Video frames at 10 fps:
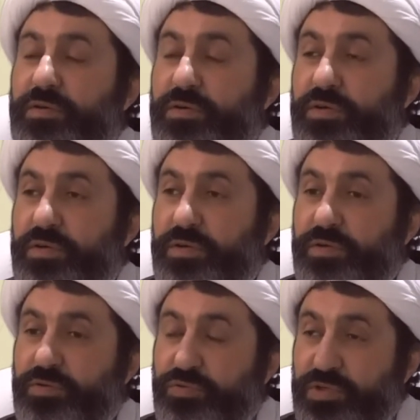
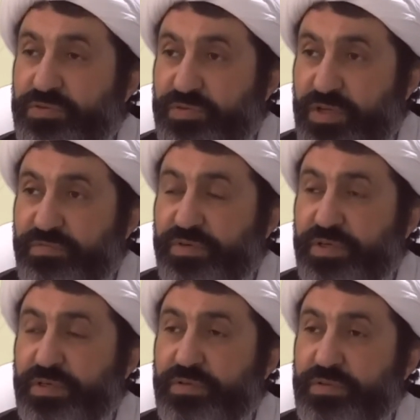uh, to the
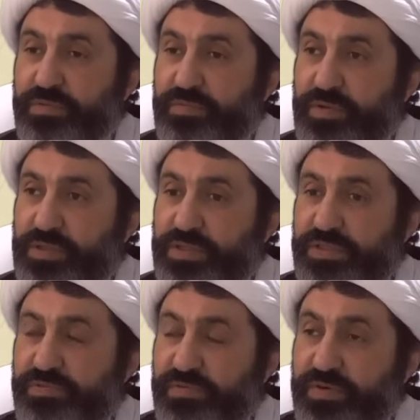river, the,
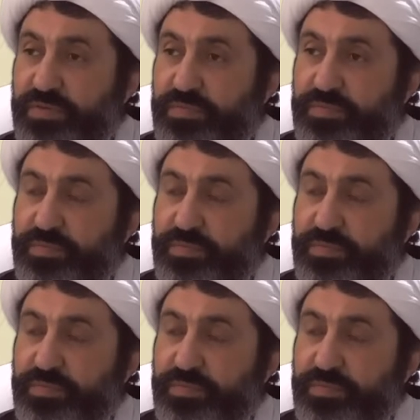the river